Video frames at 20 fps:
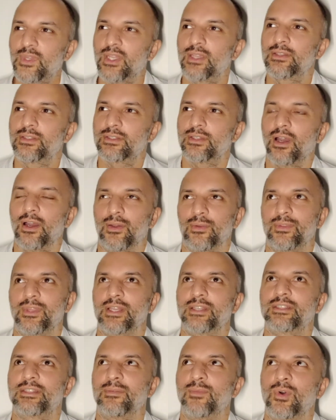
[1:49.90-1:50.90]
So
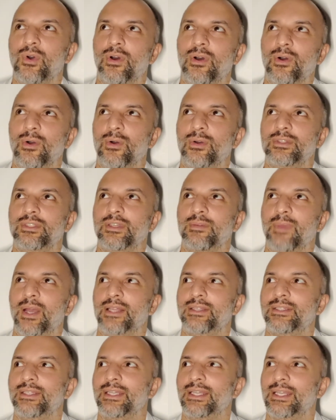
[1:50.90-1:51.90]
there's some
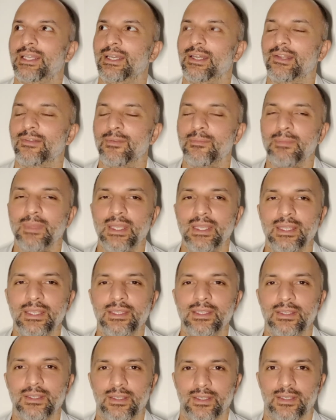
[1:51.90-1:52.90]
automatic kind of
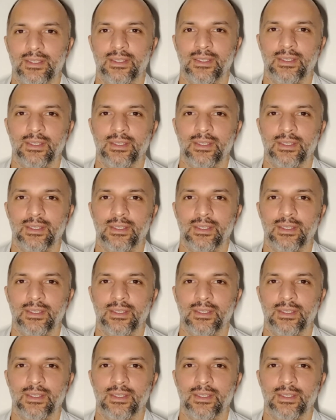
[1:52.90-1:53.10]
immediate